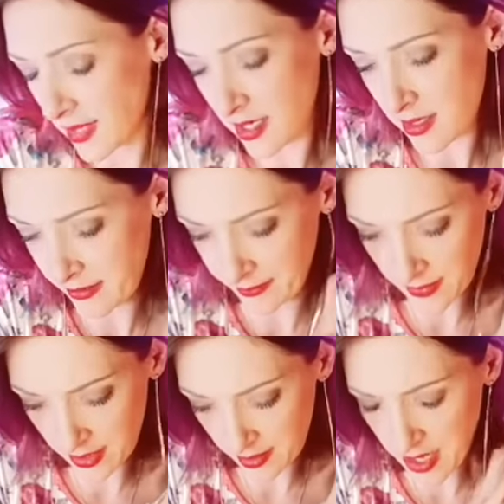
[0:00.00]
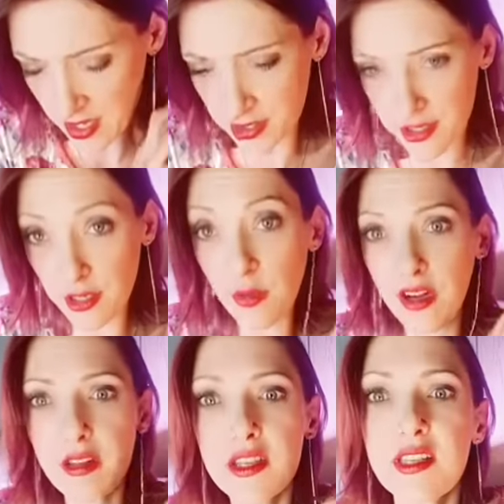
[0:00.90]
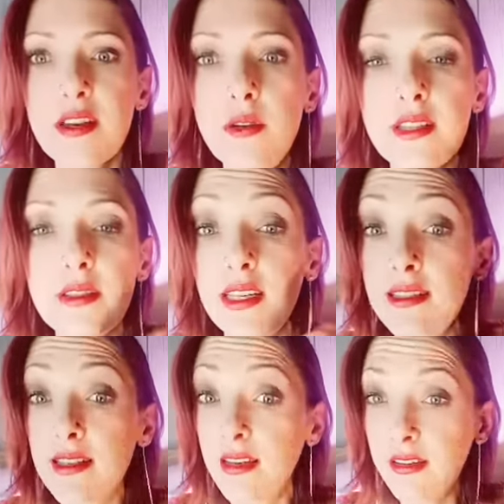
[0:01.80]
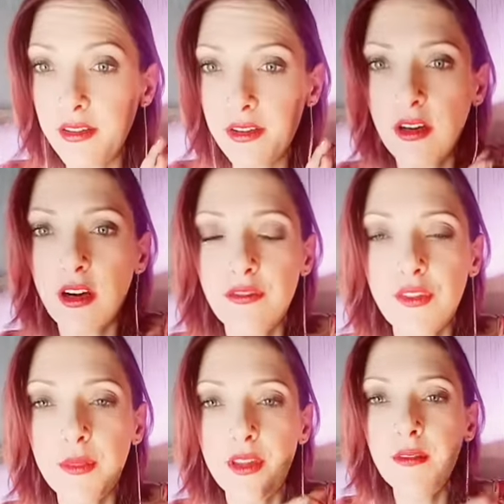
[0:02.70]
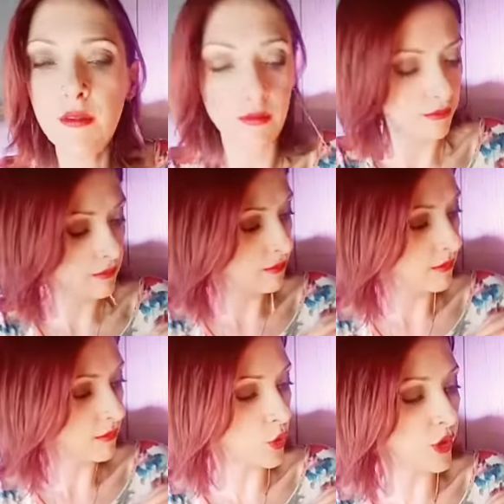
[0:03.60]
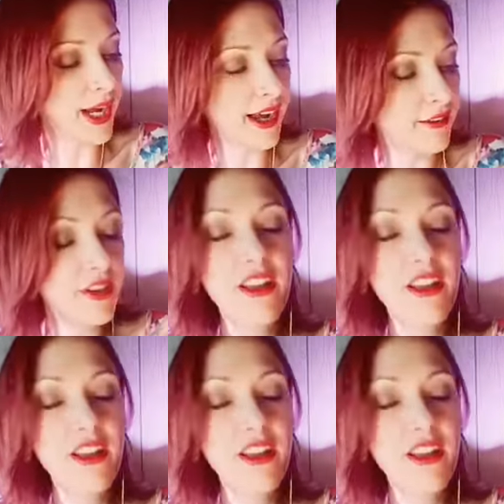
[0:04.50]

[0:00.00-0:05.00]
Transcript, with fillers: Um, I'm not sure where this is going, so let's get another card from the, what do I have?